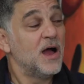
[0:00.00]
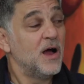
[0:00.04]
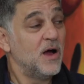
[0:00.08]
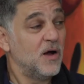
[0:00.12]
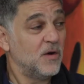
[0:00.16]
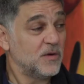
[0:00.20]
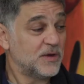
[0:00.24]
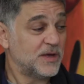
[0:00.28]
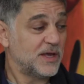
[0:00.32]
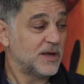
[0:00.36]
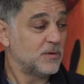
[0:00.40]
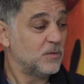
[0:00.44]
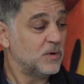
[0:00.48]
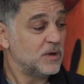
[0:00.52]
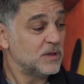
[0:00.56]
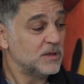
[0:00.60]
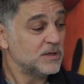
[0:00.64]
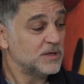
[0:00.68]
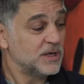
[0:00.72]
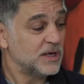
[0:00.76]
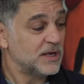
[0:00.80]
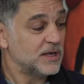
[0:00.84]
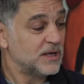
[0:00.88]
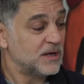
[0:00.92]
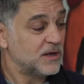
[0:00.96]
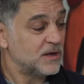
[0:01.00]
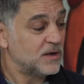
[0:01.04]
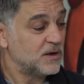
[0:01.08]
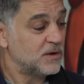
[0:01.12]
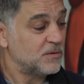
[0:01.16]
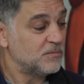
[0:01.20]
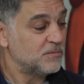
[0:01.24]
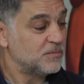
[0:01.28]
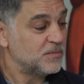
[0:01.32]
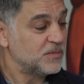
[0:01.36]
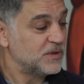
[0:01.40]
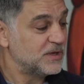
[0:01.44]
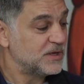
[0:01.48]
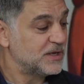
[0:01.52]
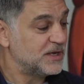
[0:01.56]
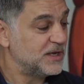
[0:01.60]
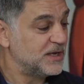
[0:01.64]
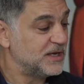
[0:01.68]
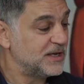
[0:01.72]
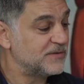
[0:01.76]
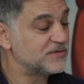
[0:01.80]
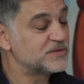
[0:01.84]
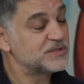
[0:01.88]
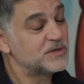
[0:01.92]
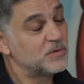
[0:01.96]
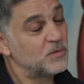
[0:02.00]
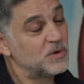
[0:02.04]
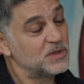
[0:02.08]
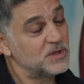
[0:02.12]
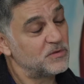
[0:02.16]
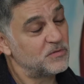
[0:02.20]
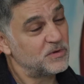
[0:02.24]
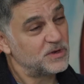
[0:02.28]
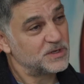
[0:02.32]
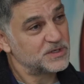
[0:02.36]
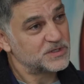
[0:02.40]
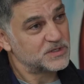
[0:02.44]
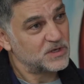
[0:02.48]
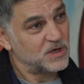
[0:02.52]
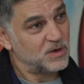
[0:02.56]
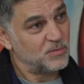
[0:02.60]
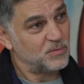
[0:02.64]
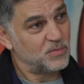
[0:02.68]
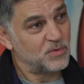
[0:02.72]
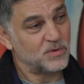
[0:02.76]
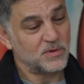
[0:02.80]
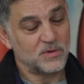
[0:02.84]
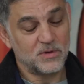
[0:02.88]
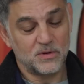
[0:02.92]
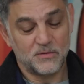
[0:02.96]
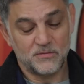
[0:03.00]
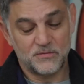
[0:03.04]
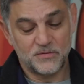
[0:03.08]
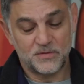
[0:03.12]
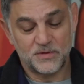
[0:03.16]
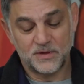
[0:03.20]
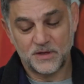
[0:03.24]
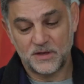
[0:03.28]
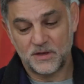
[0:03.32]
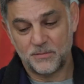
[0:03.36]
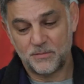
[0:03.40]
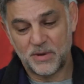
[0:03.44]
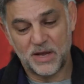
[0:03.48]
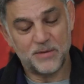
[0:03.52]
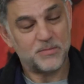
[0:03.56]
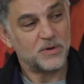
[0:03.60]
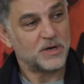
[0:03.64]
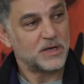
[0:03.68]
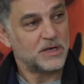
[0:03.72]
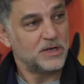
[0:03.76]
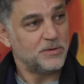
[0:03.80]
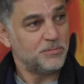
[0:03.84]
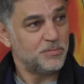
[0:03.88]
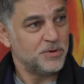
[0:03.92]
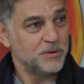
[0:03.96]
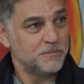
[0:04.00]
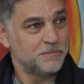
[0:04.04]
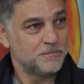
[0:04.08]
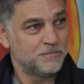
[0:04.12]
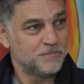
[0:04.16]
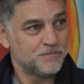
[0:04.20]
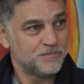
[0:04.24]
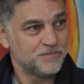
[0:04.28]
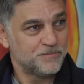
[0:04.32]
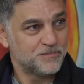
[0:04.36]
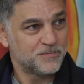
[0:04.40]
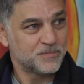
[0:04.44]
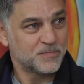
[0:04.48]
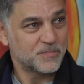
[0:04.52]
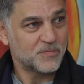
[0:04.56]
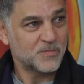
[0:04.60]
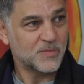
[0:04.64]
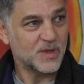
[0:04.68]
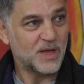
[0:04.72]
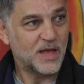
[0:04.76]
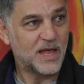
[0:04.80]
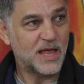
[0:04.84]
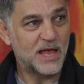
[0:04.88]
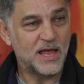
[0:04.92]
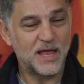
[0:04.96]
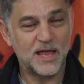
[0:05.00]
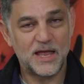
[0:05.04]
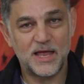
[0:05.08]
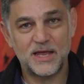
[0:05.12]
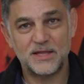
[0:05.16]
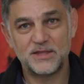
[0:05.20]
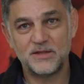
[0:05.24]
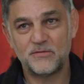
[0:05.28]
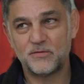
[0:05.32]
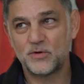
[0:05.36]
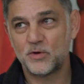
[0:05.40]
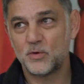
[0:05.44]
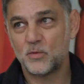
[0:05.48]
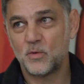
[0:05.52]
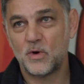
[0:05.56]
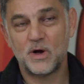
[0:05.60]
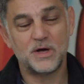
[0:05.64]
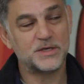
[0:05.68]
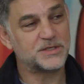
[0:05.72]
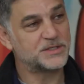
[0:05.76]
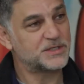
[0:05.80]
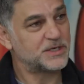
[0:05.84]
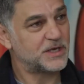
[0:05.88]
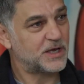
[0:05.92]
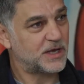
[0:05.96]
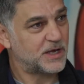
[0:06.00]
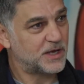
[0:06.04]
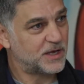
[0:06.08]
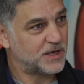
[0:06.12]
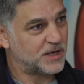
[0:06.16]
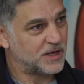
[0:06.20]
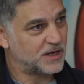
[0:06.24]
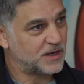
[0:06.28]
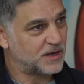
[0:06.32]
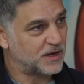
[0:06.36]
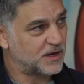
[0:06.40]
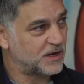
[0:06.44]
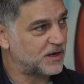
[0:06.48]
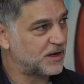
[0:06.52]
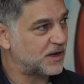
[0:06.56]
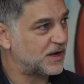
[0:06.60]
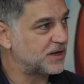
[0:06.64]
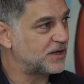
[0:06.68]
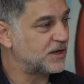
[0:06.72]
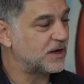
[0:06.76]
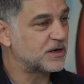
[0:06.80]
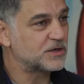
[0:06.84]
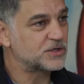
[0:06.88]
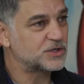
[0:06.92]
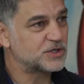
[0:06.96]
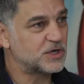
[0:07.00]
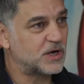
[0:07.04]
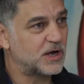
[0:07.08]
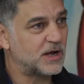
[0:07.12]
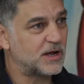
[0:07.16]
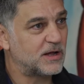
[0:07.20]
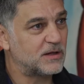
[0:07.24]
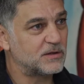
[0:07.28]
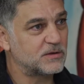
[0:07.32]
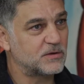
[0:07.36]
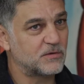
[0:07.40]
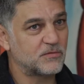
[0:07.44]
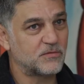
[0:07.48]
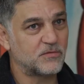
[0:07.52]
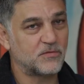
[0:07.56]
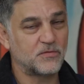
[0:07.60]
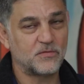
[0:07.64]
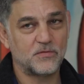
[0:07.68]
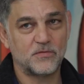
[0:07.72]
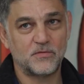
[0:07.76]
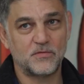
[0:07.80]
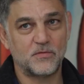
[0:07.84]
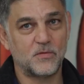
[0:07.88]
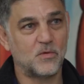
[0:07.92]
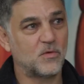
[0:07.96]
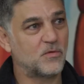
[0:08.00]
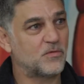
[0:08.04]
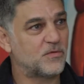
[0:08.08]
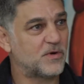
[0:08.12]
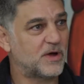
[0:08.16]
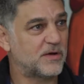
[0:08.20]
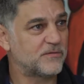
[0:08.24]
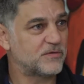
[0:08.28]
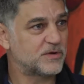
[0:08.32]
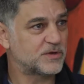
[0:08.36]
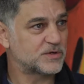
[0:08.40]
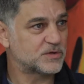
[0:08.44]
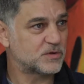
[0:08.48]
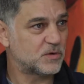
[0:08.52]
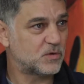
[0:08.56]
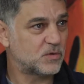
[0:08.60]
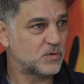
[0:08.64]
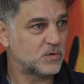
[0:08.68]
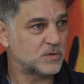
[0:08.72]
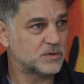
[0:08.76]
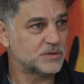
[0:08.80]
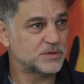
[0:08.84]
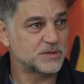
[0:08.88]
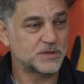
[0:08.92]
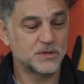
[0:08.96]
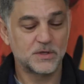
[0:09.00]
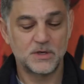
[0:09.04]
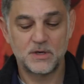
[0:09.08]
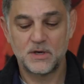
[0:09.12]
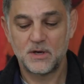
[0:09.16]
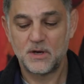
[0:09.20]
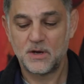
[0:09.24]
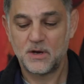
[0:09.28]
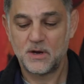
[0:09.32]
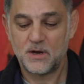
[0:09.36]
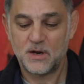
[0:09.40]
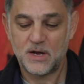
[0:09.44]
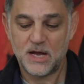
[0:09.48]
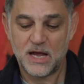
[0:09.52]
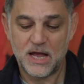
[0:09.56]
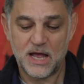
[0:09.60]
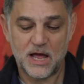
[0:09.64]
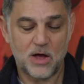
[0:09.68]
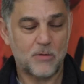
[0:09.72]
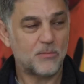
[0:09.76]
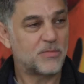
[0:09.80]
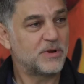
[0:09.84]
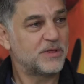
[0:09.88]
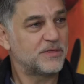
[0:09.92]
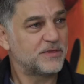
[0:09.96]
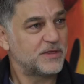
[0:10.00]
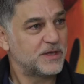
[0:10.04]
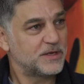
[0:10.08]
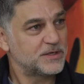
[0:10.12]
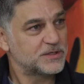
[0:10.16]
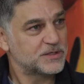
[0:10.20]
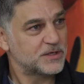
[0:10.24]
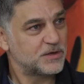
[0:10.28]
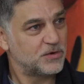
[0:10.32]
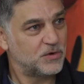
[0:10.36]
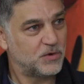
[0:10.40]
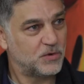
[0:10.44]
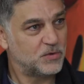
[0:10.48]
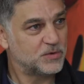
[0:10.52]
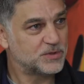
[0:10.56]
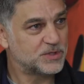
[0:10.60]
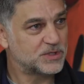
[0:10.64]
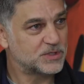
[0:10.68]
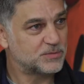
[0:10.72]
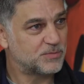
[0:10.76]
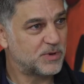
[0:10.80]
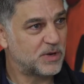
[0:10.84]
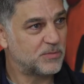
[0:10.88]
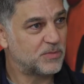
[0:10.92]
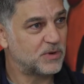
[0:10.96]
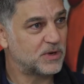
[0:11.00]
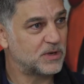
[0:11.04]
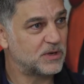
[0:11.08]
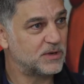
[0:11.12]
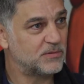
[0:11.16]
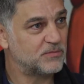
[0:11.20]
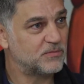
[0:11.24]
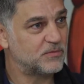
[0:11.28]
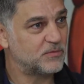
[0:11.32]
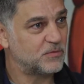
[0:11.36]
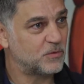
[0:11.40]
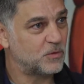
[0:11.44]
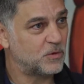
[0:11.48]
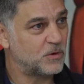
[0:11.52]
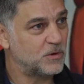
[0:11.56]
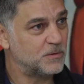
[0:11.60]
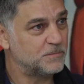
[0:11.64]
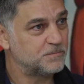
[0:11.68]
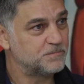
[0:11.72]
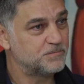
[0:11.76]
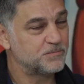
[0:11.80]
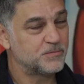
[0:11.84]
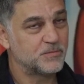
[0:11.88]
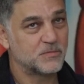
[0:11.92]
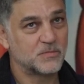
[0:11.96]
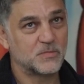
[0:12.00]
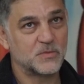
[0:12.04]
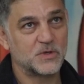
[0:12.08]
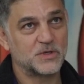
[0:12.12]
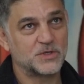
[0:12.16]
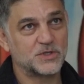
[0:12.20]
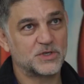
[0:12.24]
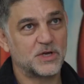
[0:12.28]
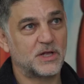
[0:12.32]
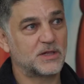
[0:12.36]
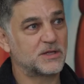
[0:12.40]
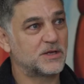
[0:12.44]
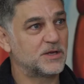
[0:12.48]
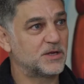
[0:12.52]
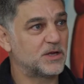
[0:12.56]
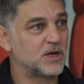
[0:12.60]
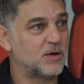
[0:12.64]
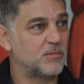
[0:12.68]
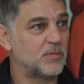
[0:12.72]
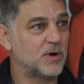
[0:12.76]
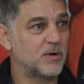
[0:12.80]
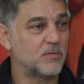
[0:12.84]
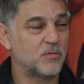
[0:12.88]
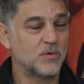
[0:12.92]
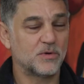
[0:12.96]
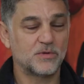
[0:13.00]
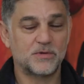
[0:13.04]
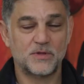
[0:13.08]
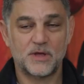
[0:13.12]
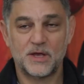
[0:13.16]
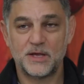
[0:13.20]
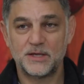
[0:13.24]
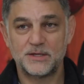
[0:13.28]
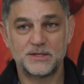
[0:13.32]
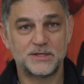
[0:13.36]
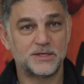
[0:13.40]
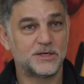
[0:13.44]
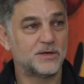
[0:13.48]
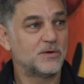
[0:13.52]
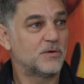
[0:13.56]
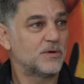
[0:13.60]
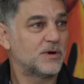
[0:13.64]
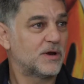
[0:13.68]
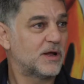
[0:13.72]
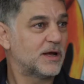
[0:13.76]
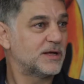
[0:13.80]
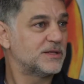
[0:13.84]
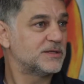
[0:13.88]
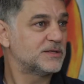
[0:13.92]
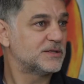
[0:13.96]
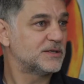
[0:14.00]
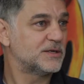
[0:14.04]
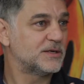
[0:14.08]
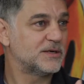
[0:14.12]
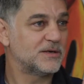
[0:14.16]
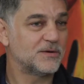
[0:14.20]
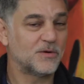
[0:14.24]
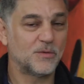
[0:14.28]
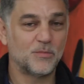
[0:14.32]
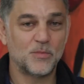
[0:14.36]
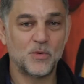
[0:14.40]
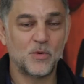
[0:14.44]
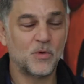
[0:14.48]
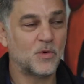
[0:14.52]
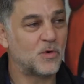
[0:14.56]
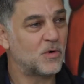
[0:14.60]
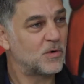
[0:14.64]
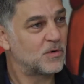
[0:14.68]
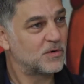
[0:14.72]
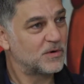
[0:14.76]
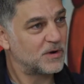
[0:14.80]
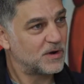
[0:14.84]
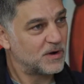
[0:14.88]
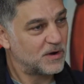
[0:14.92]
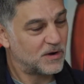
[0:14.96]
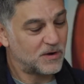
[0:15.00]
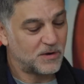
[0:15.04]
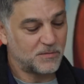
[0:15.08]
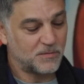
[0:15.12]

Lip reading: Okay, well, he gives the wonderful example of the paperclip. And if you ask a young child of 4 or 5 years old, how many things can you use this paperclip for? The child can come up with 80 or 90 or more